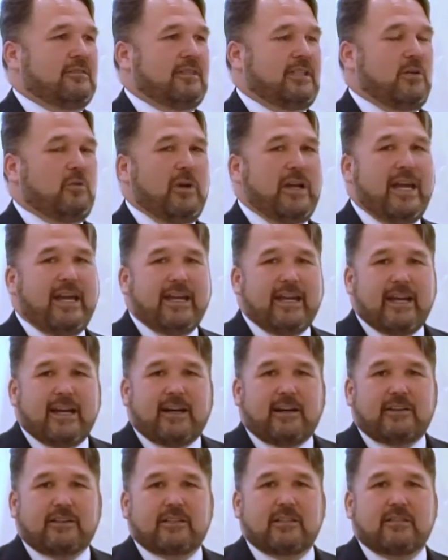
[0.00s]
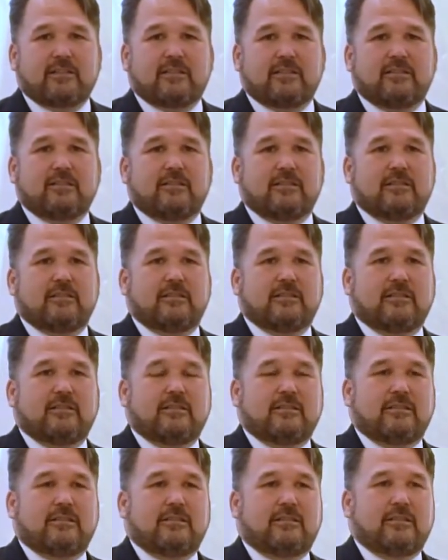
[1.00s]
Can we hang out?
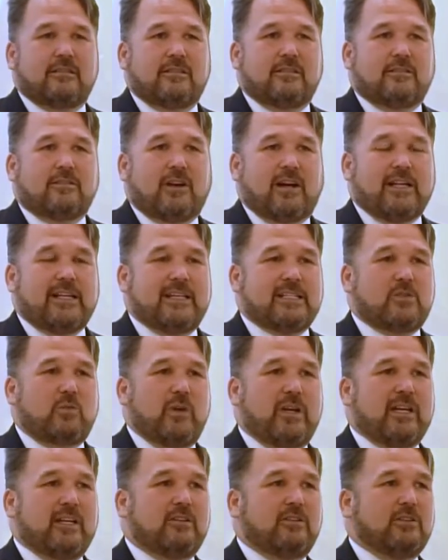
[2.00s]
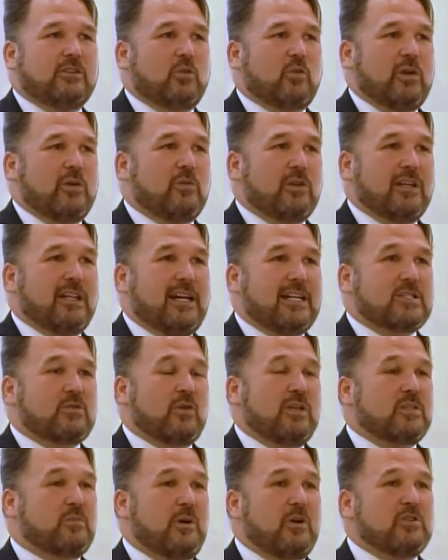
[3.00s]
Right? As we get older, we realize
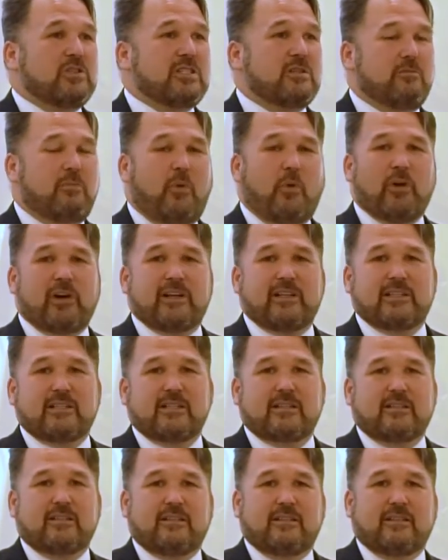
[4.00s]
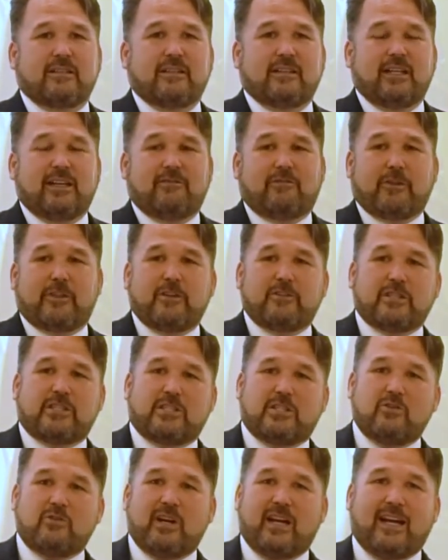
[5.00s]
what's most important. And for
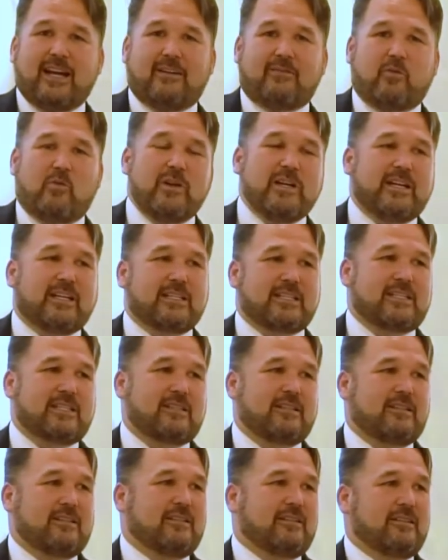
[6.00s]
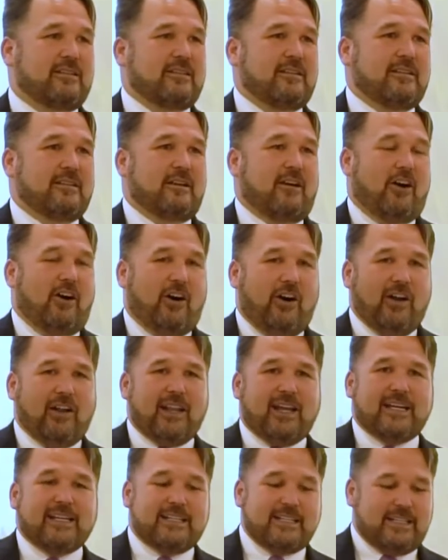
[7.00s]
those 2.5 weeks,
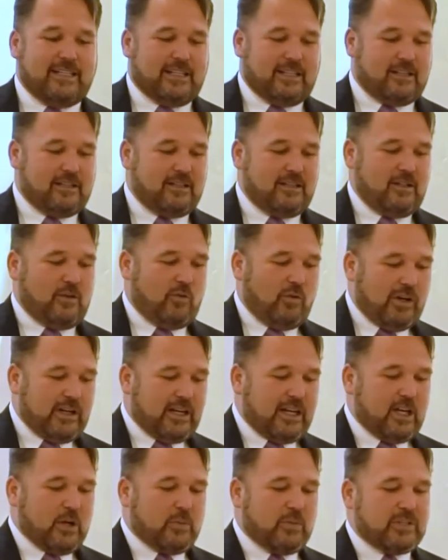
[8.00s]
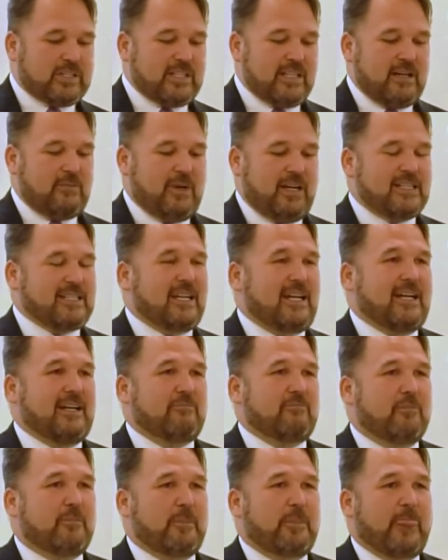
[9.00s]
all I did, 100% of my
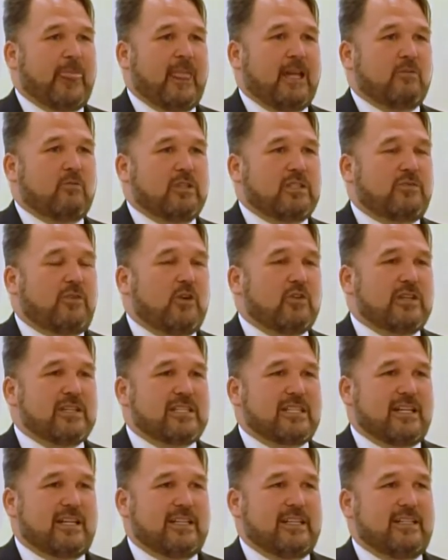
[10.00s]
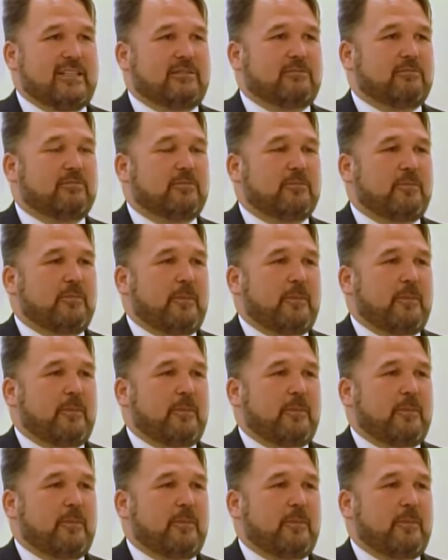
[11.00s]
time, was focused on him.